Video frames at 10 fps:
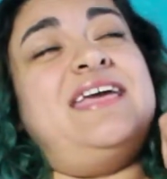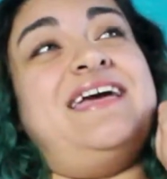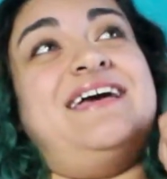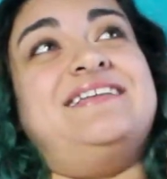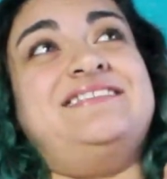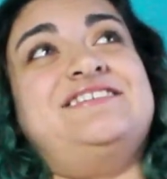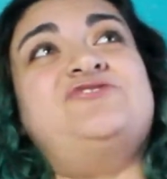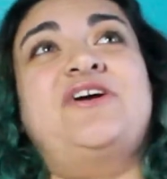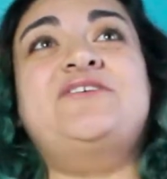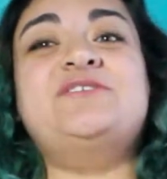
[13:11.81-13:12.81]
And the
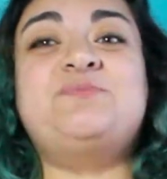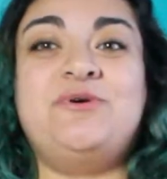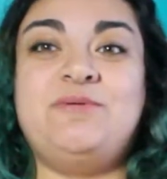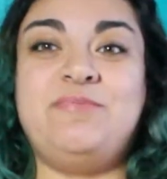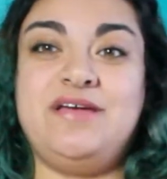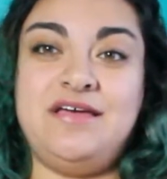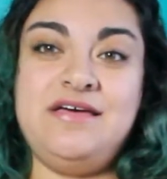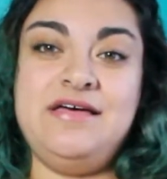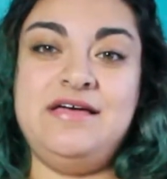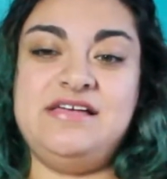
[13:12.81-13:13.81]
striker is pretty
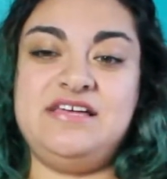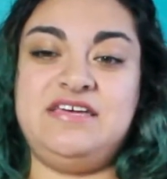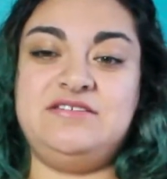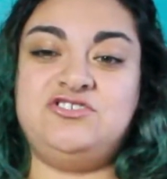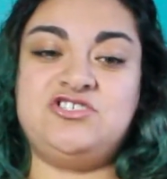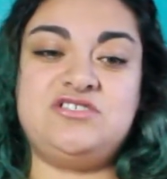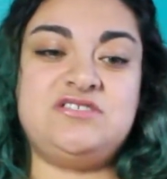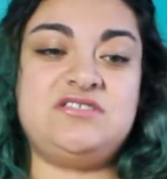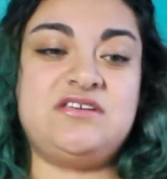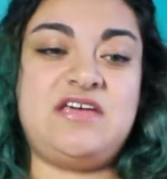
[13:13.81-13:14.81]
big. It
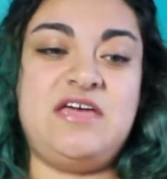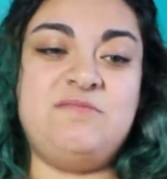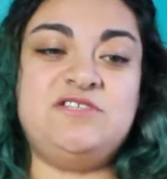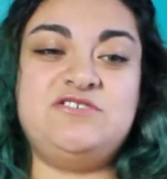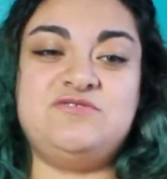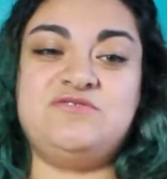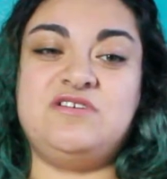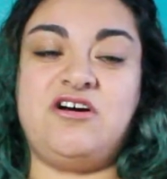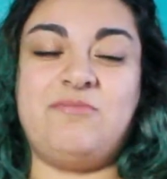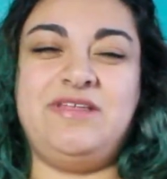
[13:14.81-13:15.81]
just came into
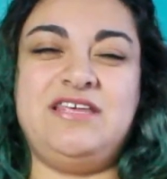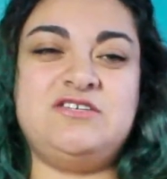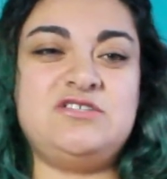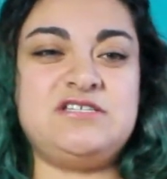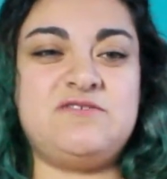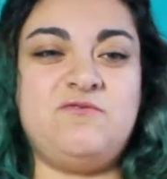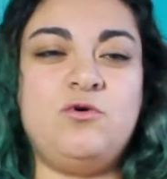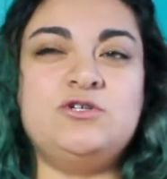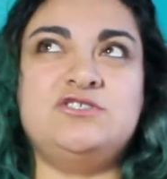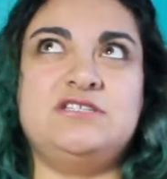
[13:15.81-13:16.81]
the army, I think
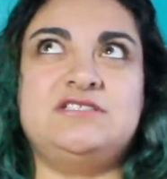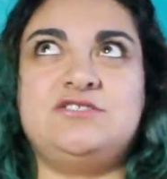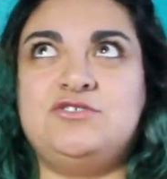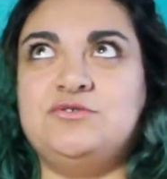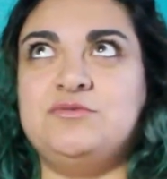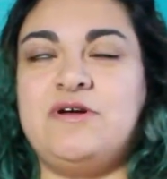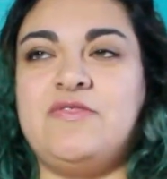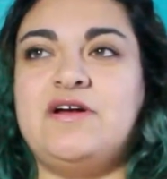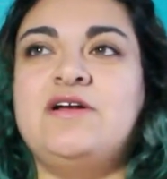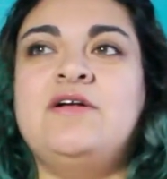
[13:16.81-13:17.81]
2004, 2002,
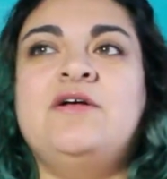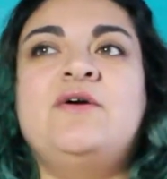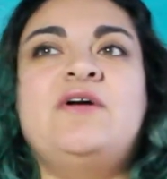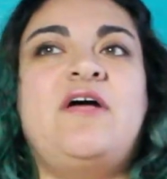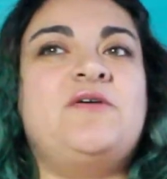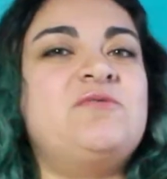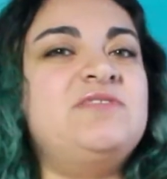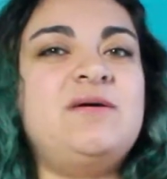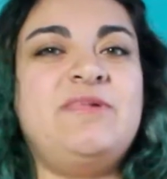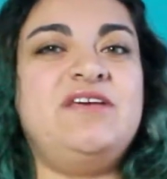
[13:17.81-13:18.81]
around there. And there
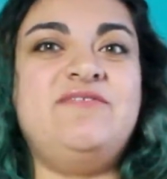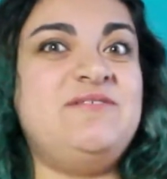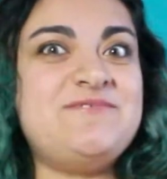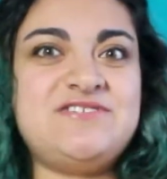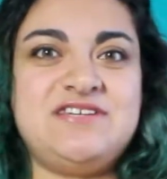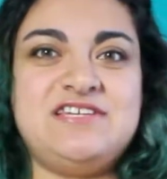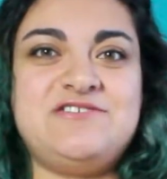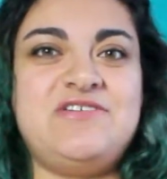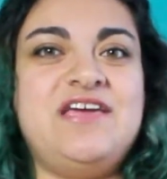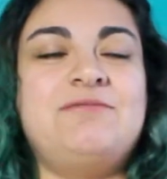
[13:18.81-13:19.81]
weren't that many females in it,
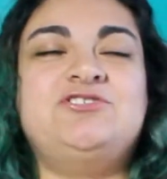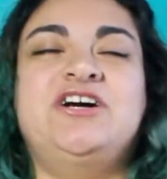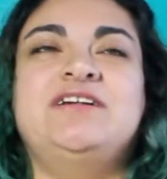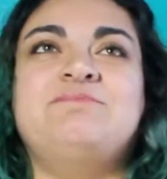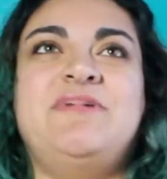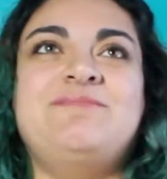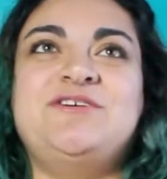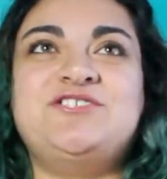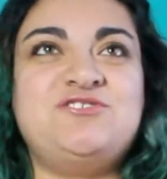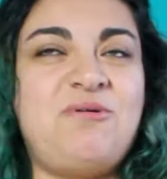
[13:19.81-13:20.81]
so they kept trying to make
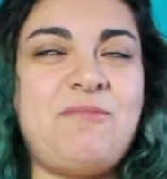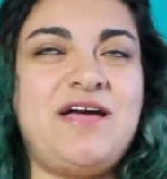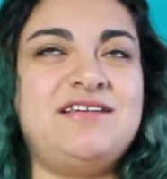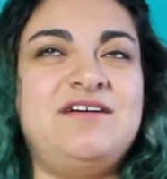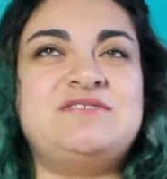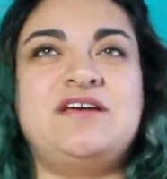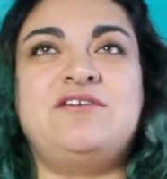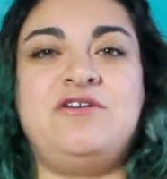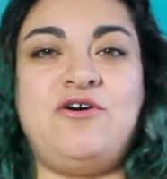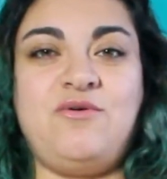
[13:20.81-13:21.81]
me change my mind. And I was like,
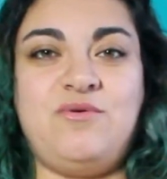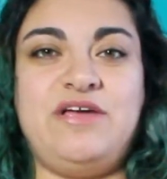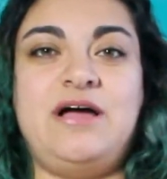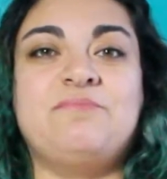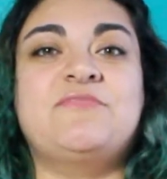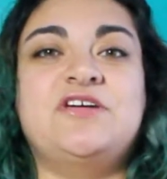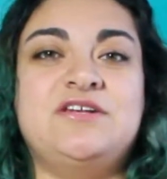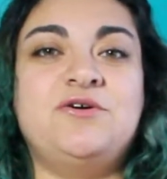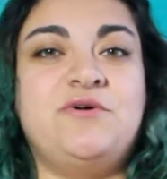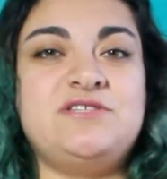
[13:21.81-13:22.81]
no, like, I'm
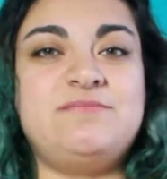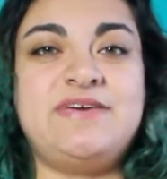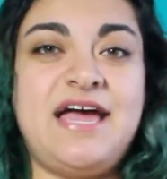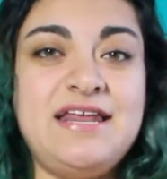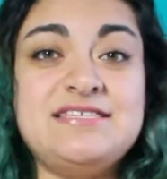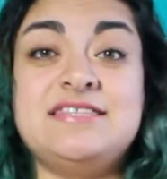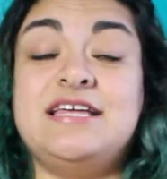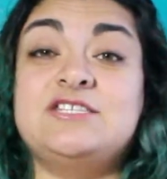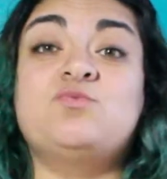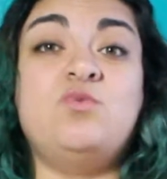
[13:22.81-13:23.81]
gonna go into mechanics, like,
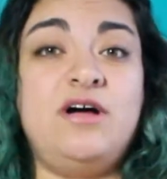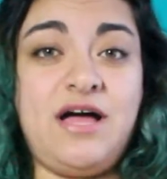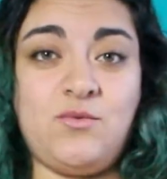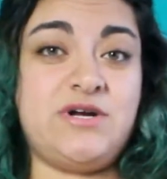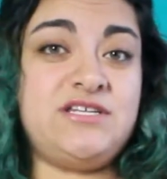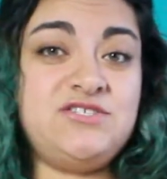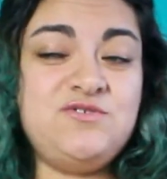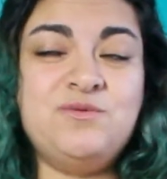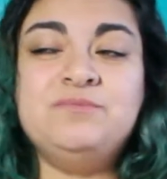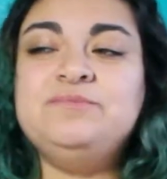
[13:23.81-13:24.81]
that's what I wanna
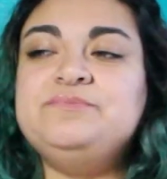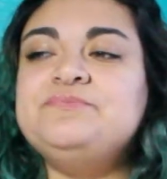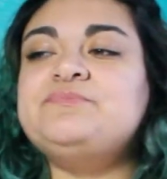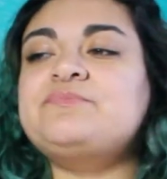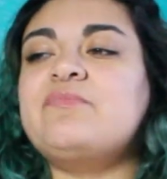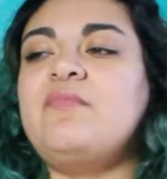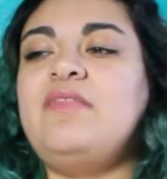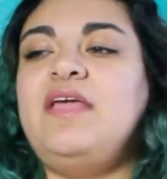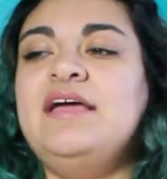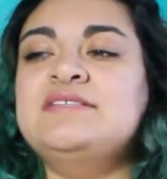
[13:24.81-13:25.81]
do.
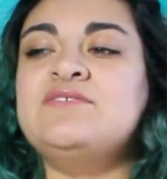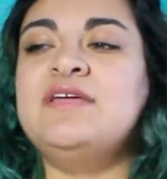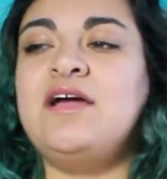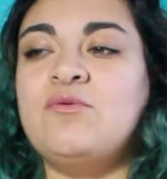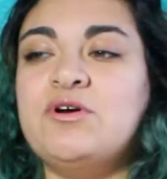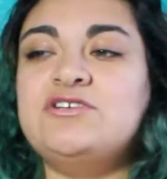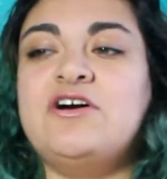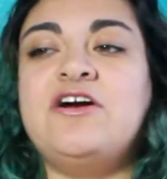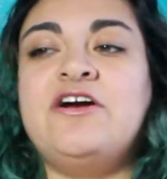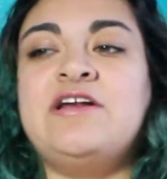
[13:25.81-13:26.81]
And so like I worked
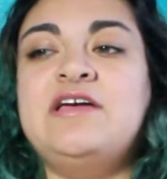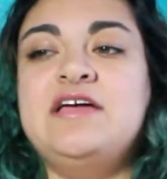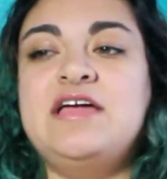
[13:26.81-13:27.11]
hard